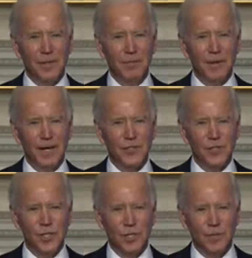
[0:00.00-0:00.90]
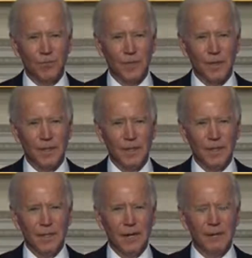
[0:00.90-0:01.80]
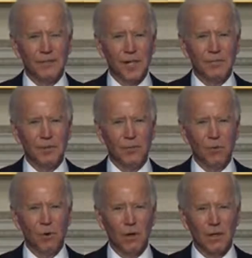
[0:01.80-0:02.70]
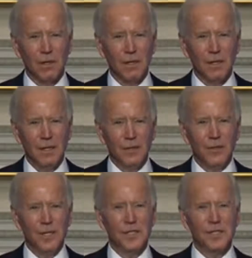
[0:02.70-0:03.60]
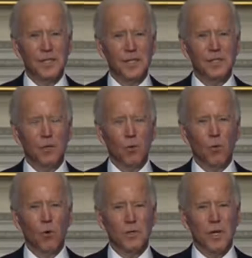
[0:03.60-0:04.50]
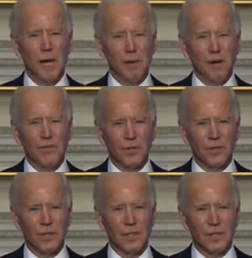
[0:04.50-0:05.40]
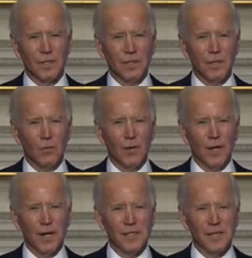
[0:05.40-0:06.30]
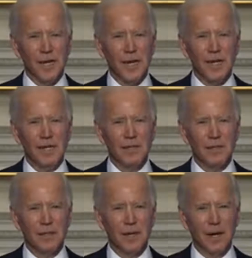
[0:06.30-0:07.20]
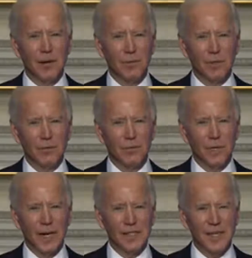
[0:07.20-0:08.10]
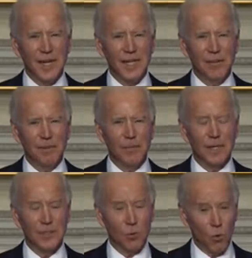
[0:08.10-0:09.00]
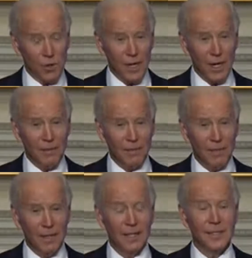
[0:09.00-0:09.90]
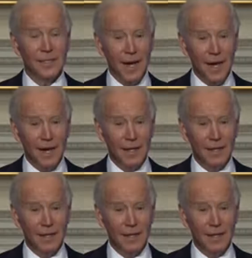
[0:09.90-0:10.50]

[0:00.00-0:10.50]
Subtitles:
in the past year. I've said before, this is a wartime effort. When I say that, people ask, wartime? I say, yeah,